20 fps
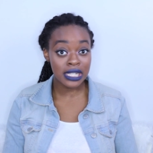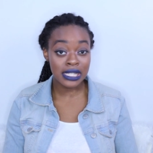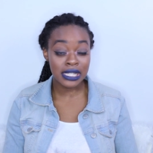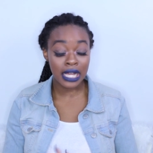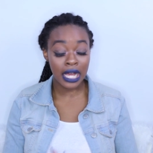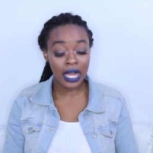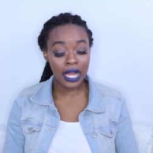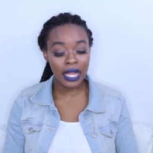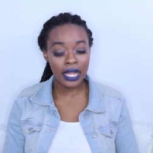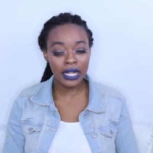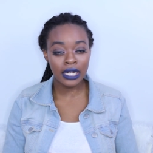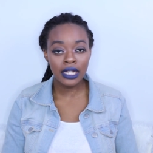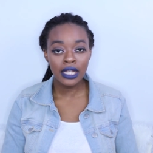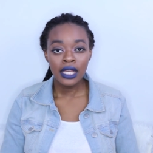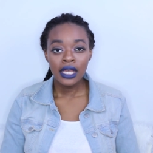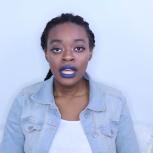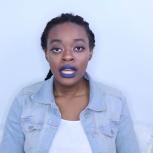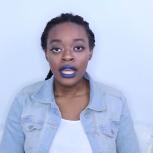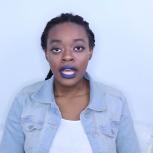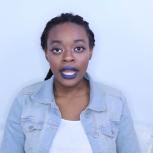design,
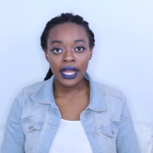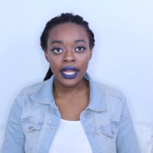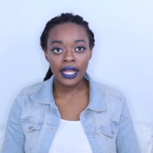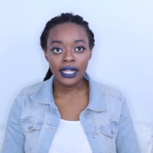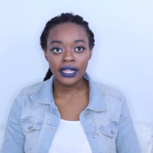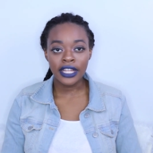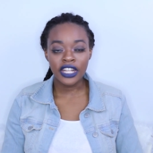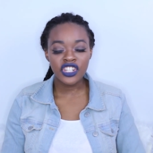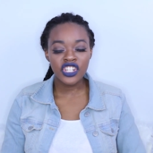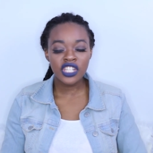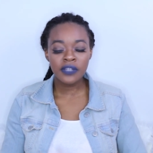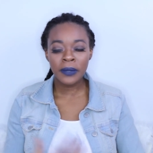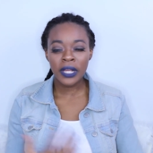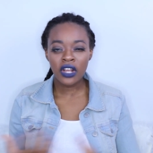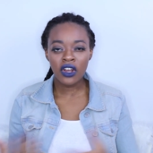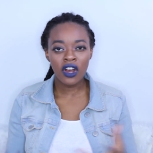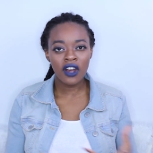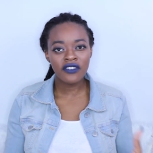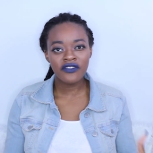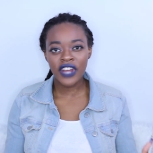and they just
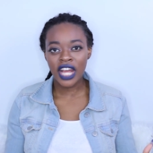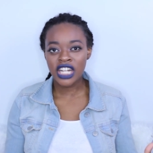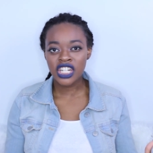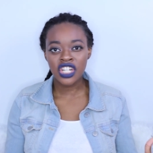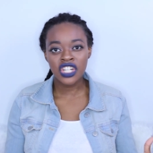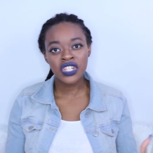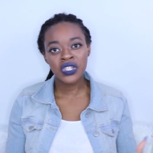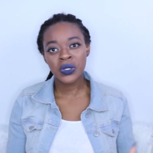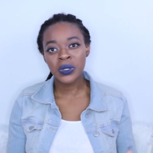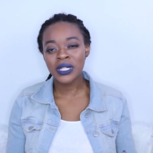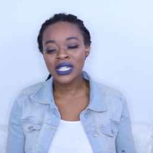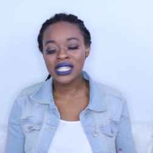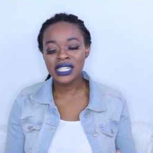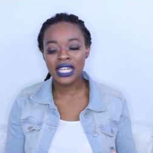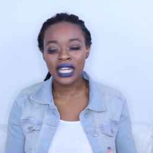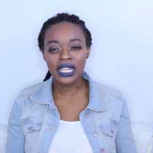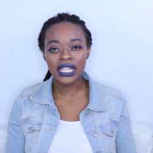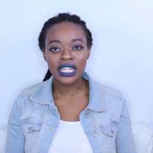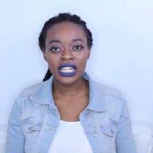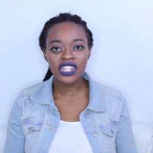make all fashion students
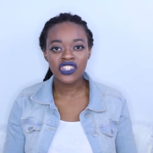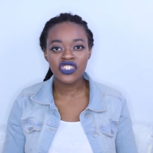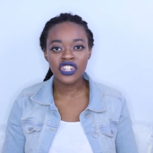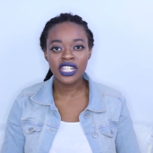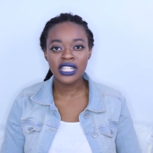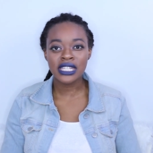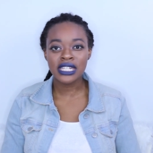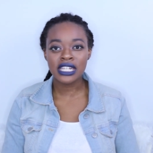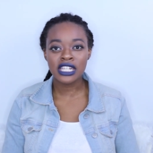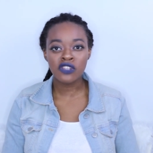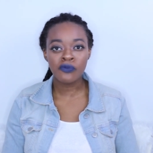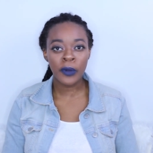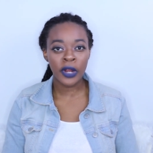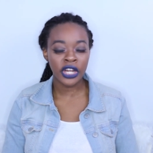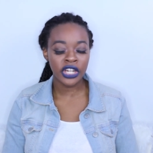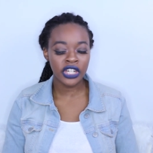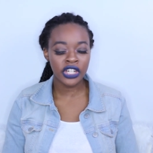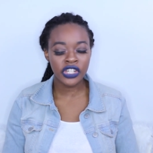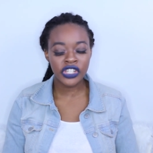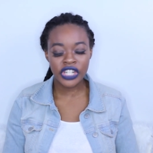take it just to
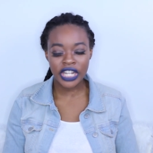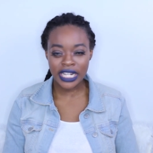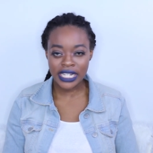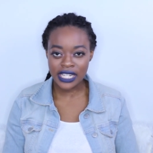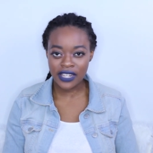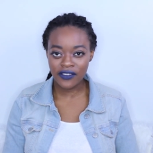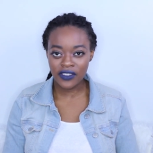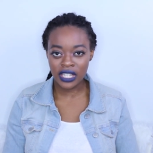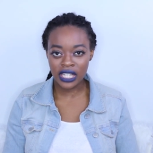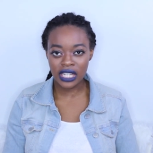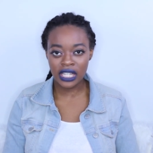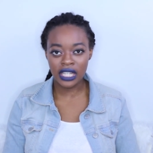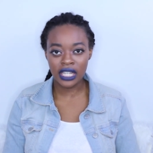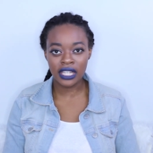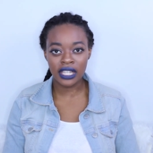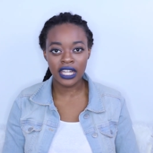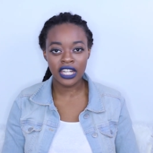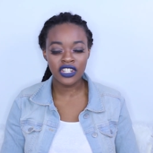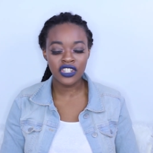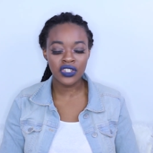spark your creativity
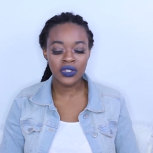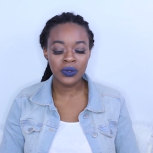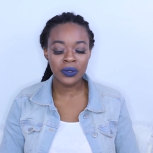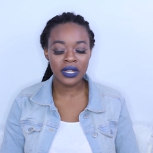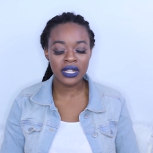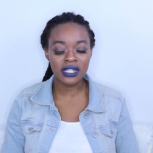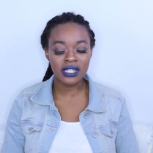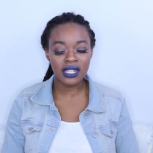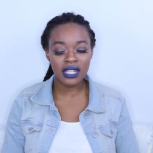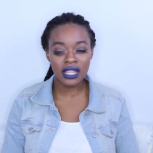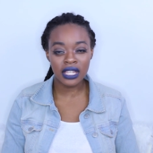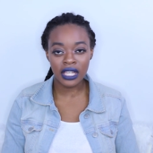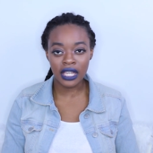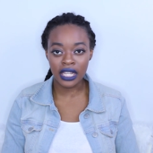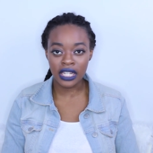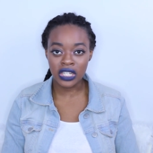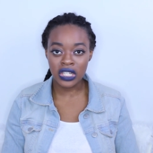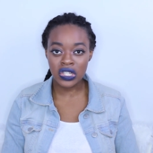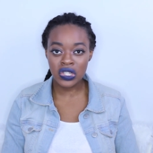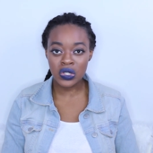and get you into the
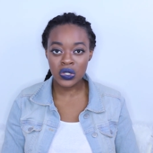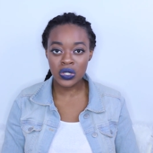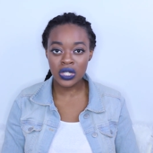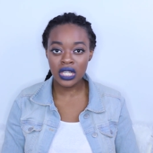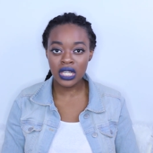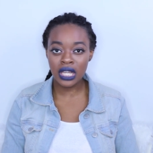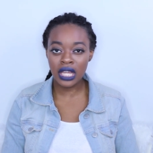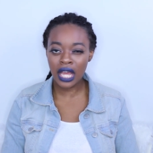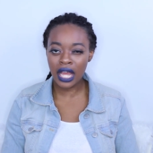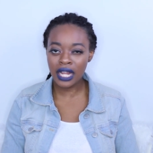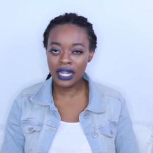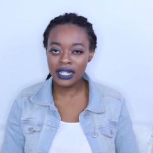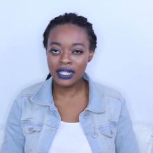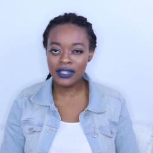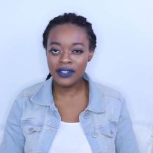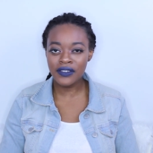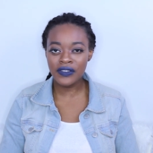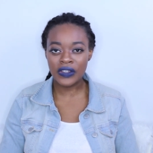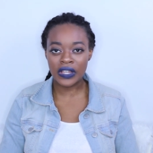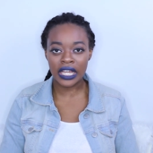industry kind
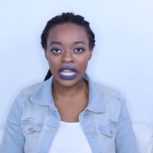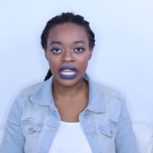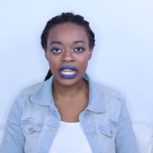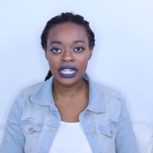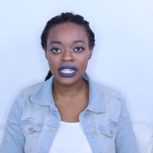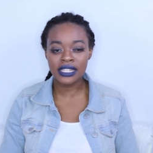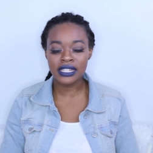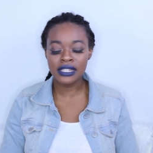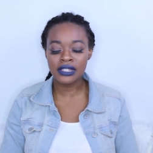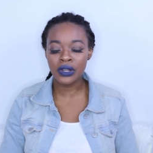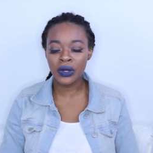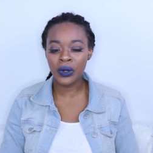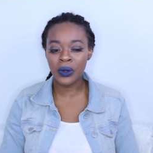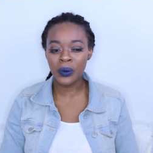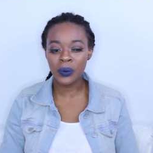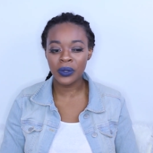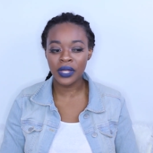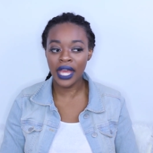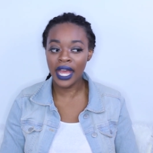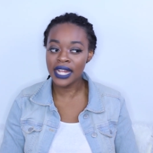of. And
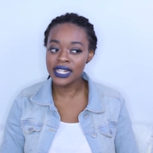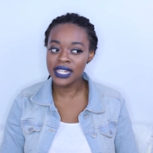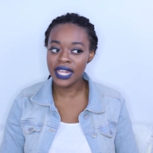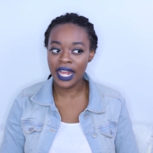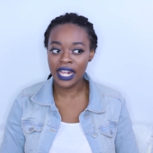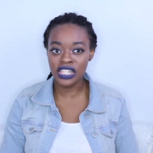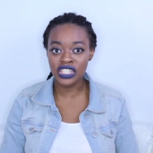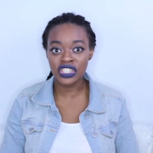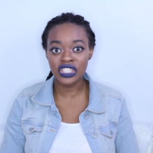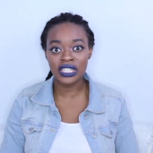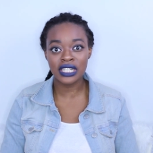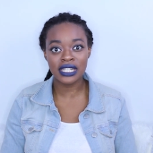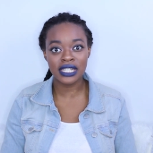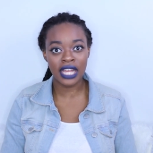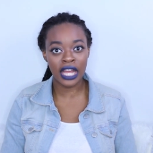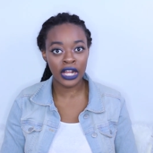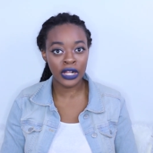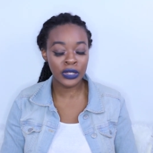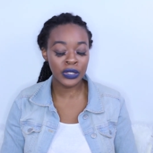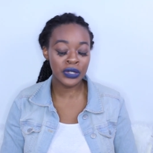so we had to actually
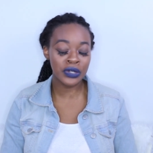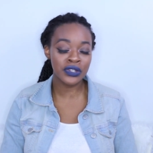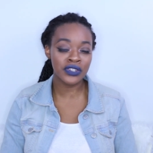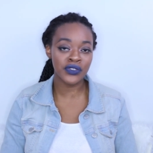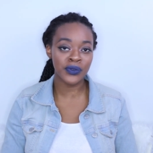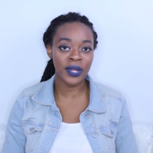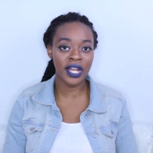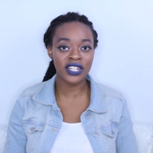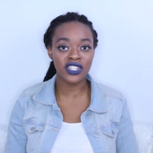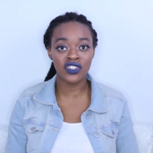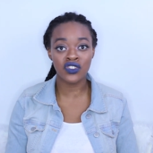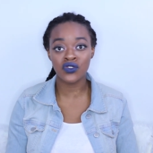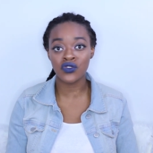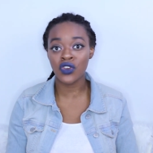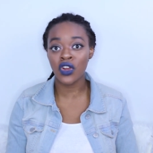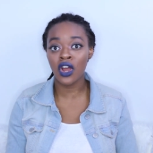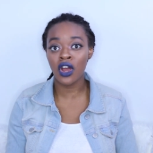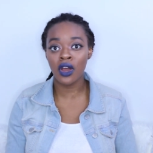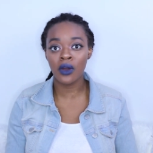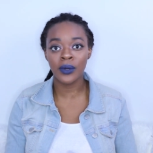design clothes, we had to
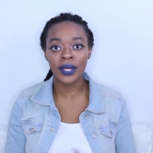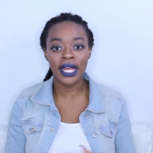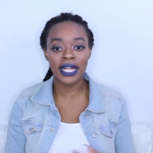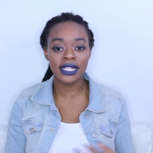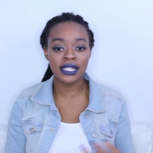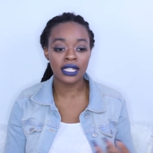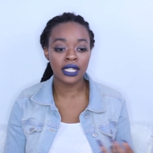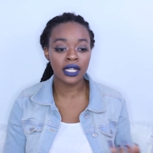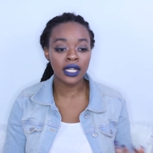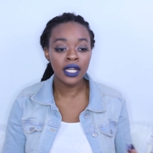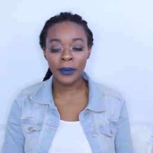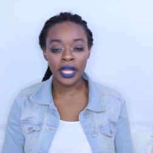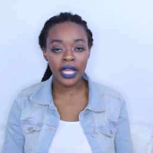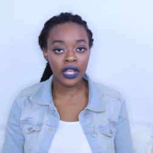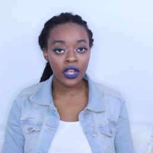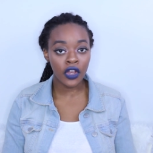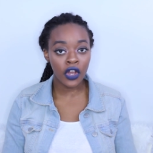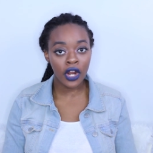draw, we had to make